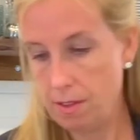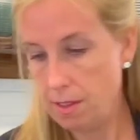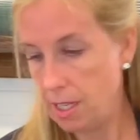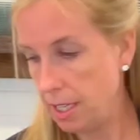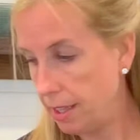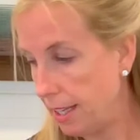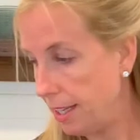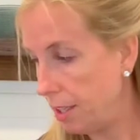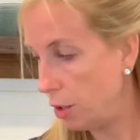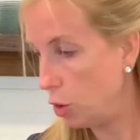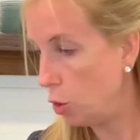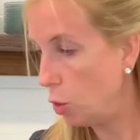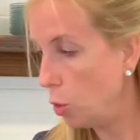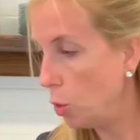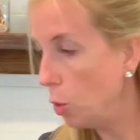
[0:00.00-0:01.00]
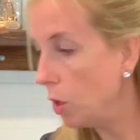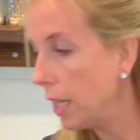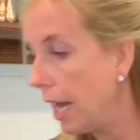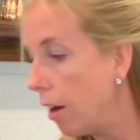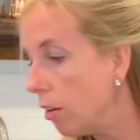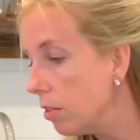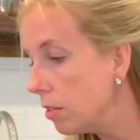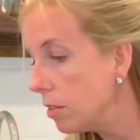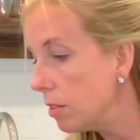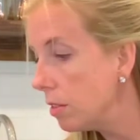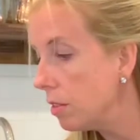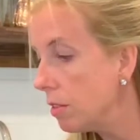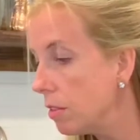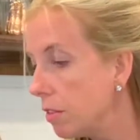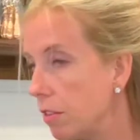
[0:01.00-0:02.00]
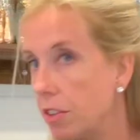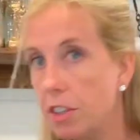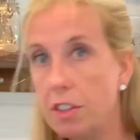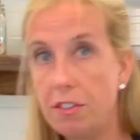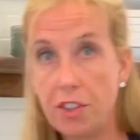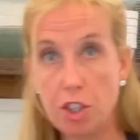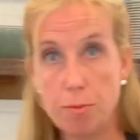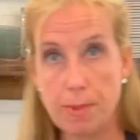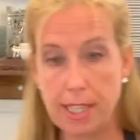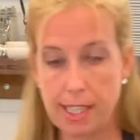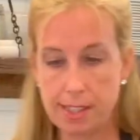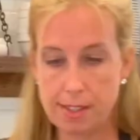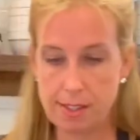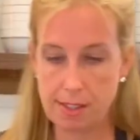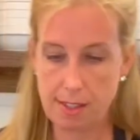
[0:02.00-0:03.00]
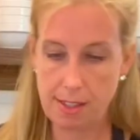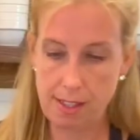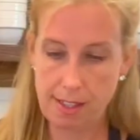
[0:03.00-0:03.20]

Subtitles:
and let it cool out for a few minutes.